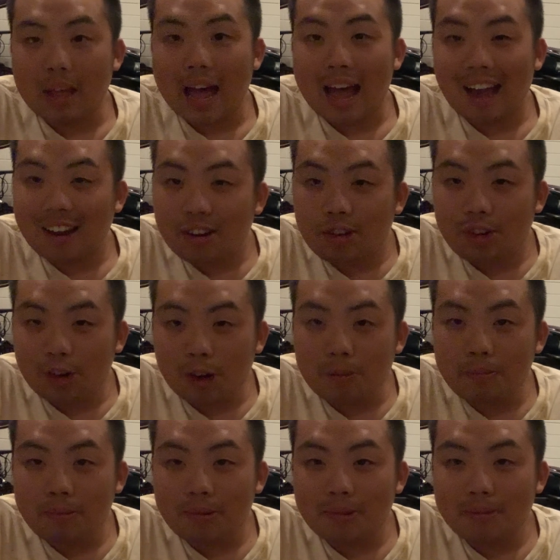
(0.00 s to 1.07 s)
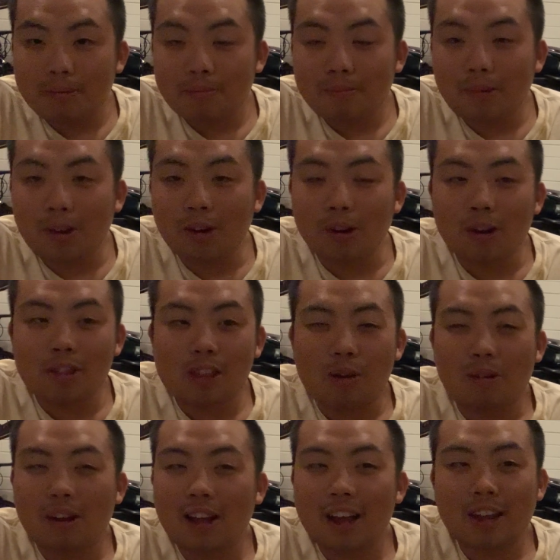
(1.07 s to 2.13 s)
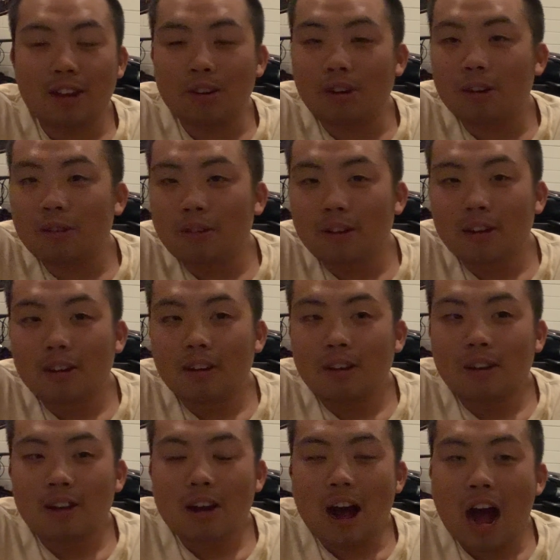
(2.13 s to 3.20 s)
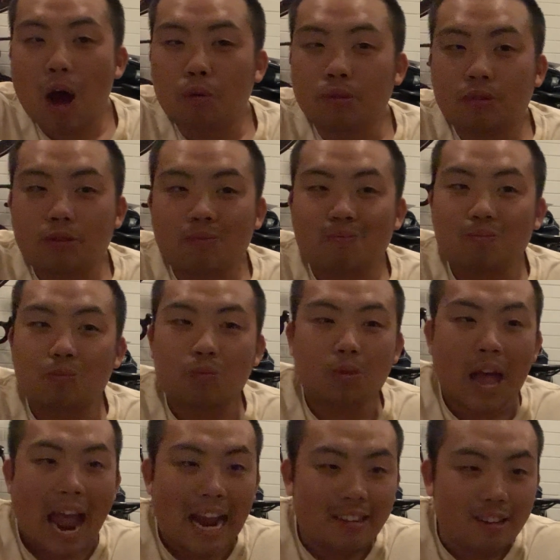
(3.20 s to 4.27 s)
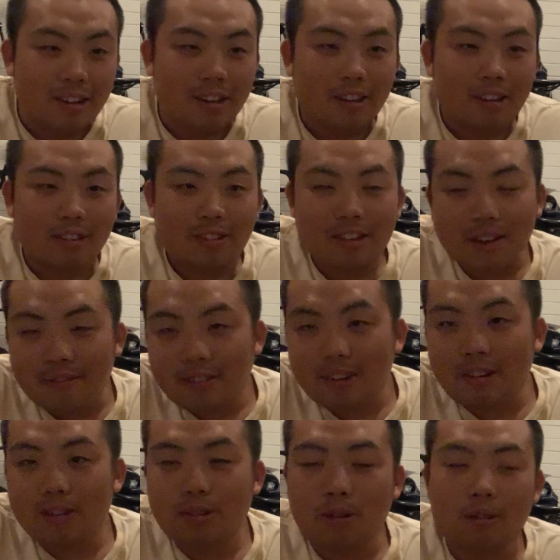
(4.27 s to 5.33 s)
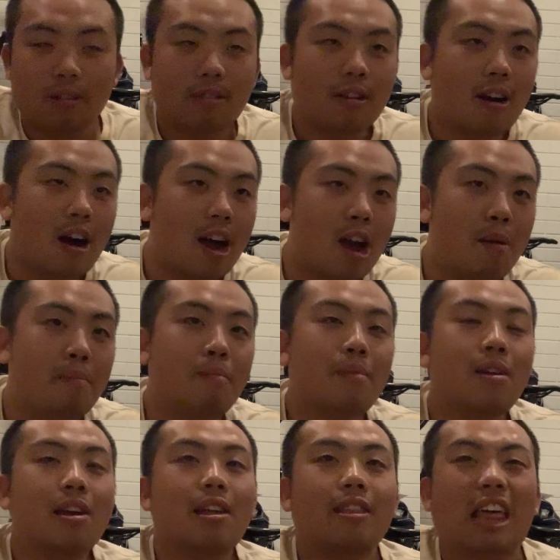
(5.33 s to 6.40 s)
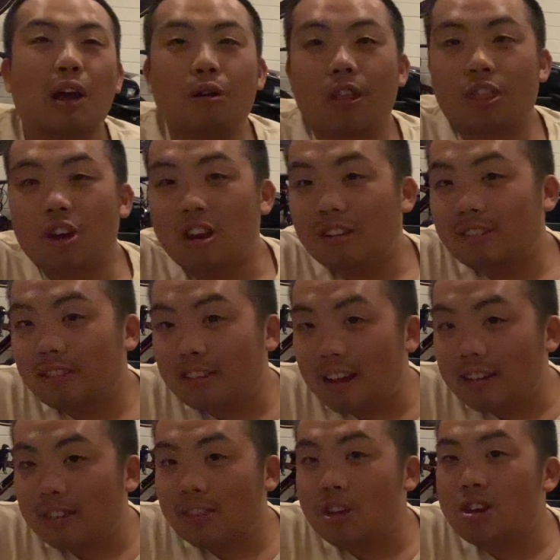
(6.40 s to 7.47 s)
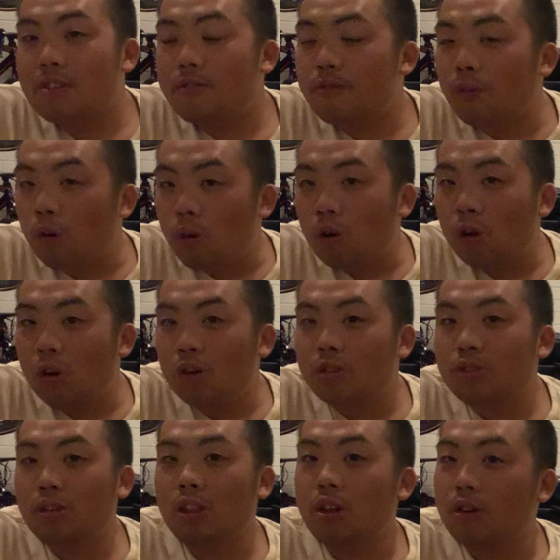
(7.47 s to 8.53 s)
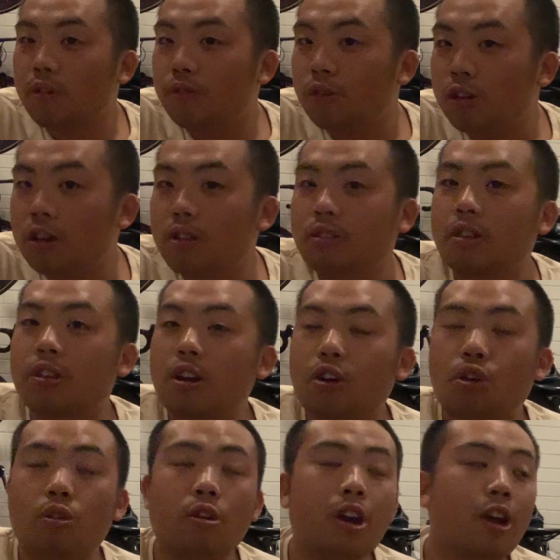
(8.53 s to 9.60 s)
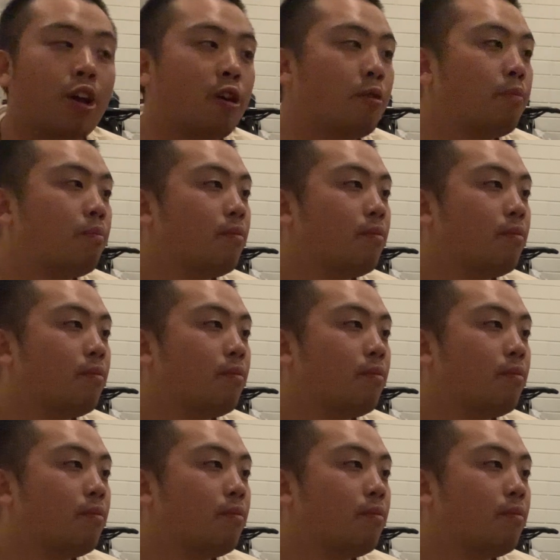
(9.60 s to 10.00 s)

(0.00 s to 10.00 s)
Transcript: that had jobs, you know, that were like, you know, I was 18, 17 years old at the time. They were 36, 34, so they were a few years in their career.